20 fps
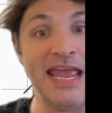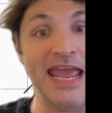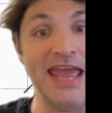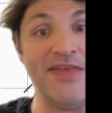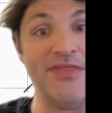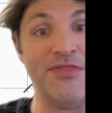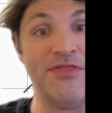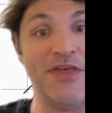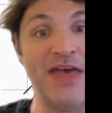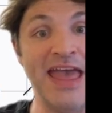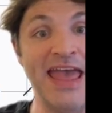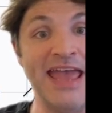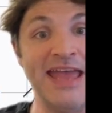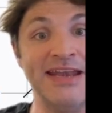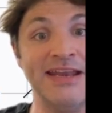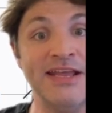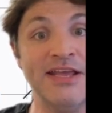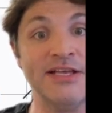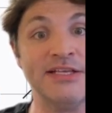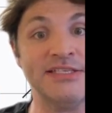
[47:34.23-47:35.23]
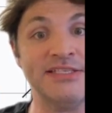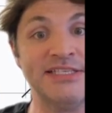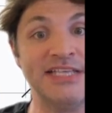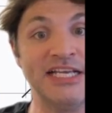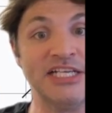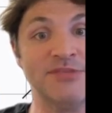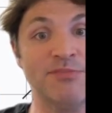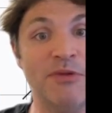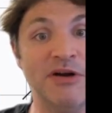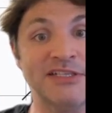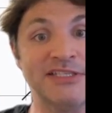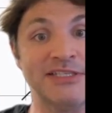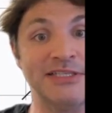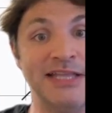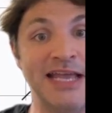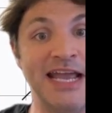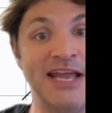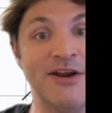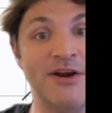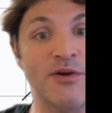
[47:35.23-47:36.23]
and then 6 months
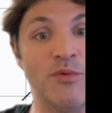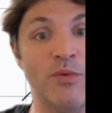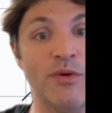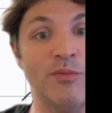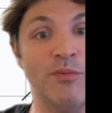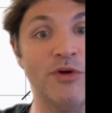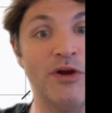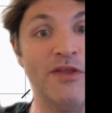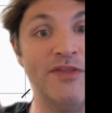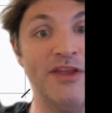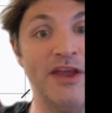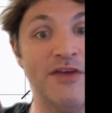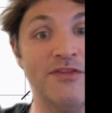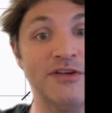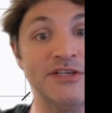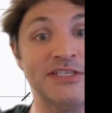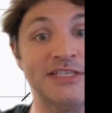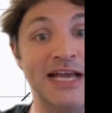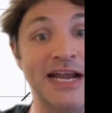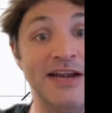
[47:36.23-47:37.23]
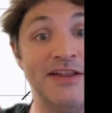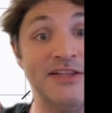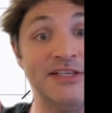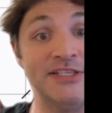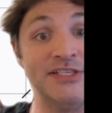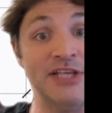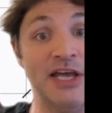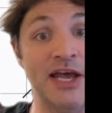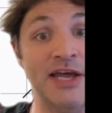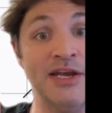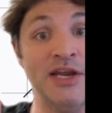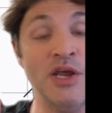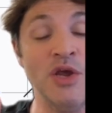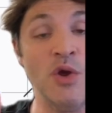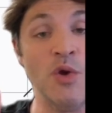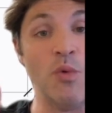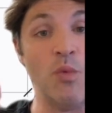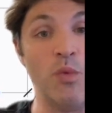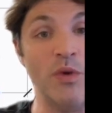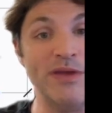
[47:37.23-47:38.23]
later, when we're on the other side of the Sun,
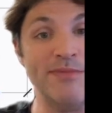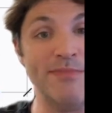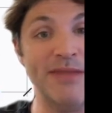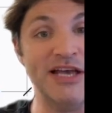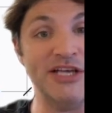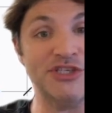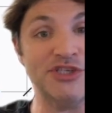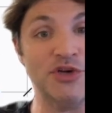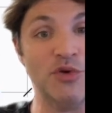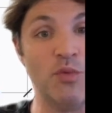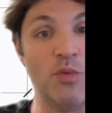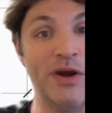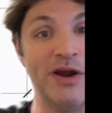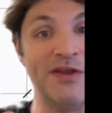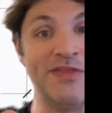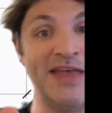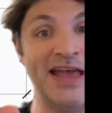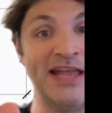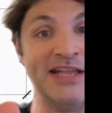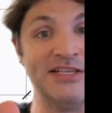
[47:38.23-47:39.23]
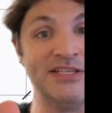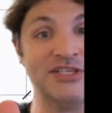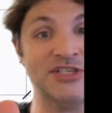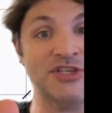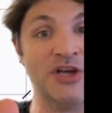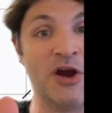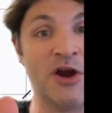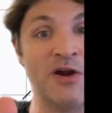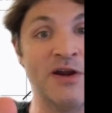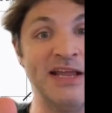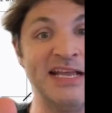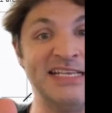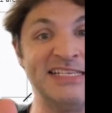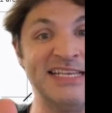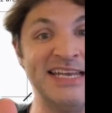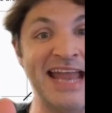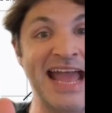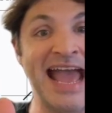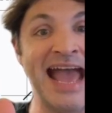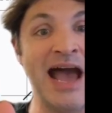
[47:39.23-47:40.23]
we measure where that star is
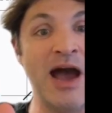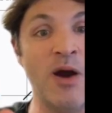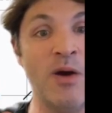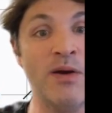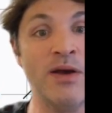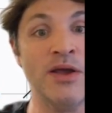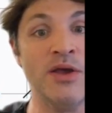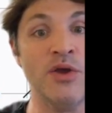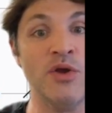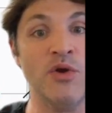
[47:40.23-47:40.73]
now,